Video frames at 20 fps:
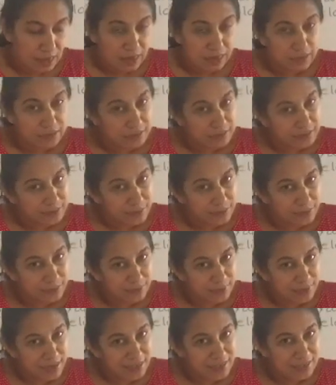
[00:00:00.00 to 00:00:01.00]
So
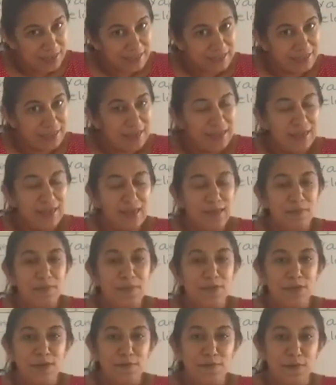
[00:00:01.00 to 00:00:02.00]
that is a little bit
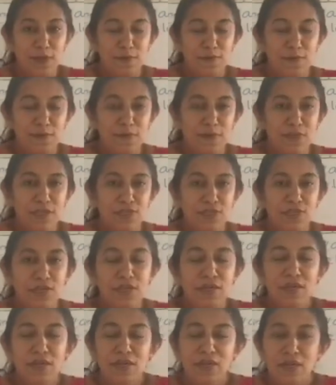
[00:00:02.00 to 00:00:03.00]
of
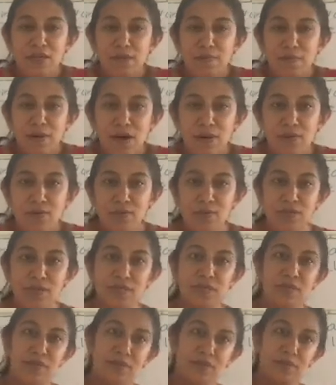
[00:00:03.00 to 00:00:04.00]
information about
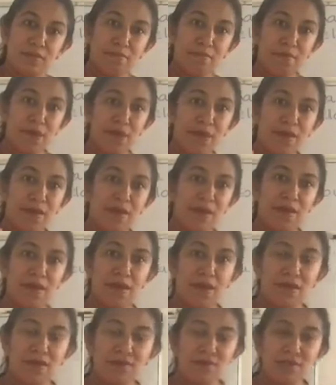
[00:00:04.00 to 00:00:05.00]
Maya
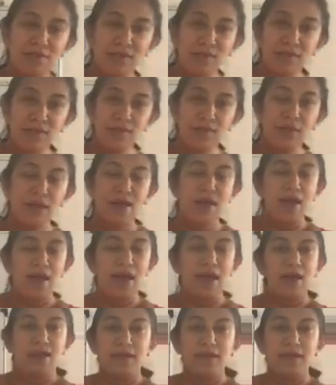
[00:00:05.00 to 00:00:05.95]
Angelou and